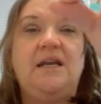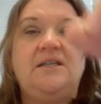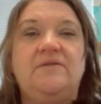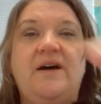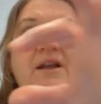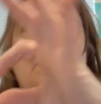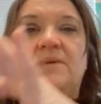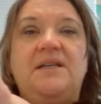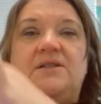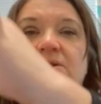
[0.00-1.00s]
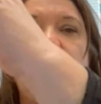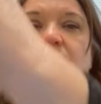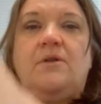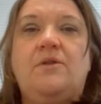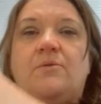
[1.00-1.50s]
And I divide them
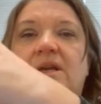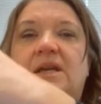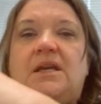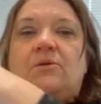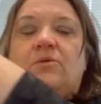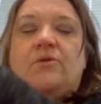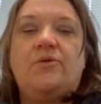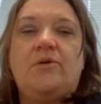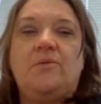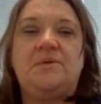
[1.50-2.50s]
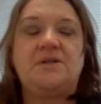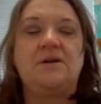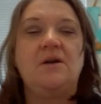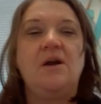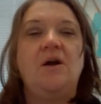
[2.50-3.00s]
into 3 equal
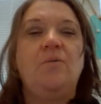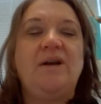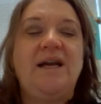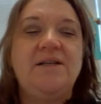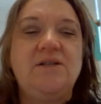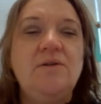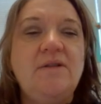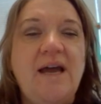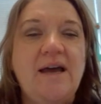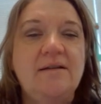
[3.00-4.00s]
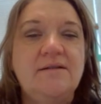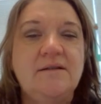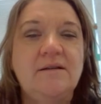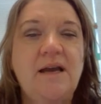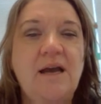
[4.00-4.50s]
groups. When I do
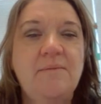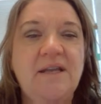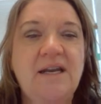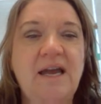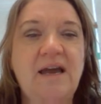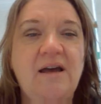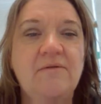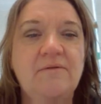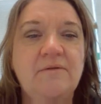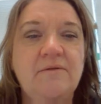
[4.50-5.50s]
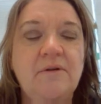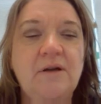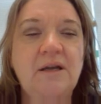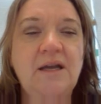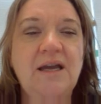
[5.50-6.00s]
that, I'm going to have
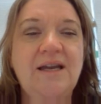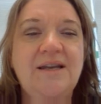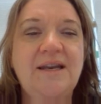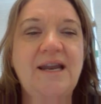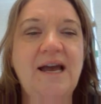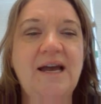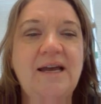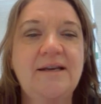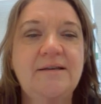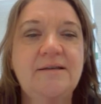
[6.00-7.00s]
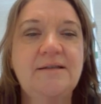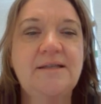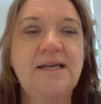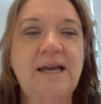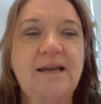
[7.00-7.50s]

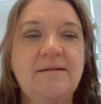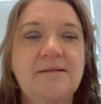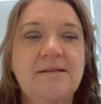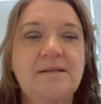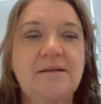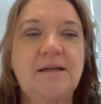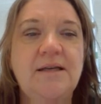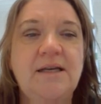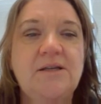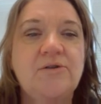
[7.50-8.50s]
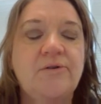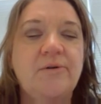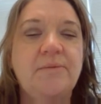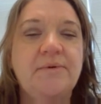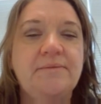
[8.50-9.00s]
9/10 in each
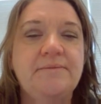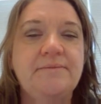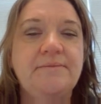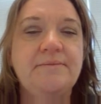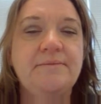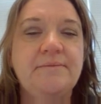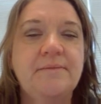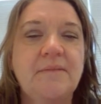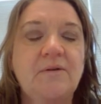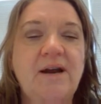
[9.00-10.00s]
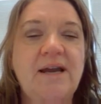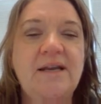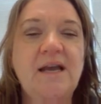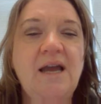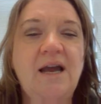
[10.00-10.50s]
group,
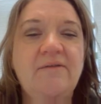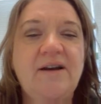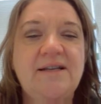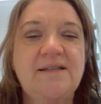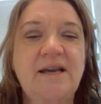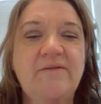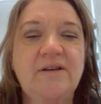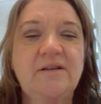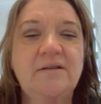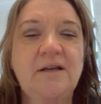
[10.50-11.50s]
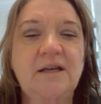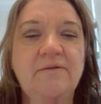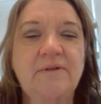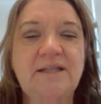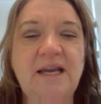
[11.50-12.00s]
right? I've got 7,
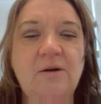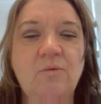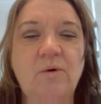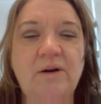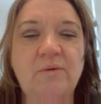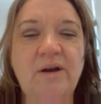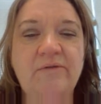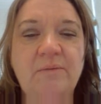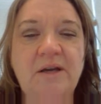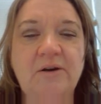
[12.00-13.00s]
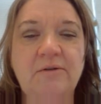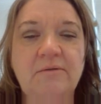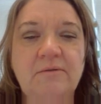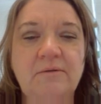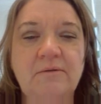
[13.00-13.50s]
and if I take 1 away from
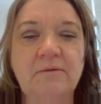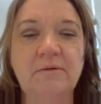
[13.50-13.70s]
here,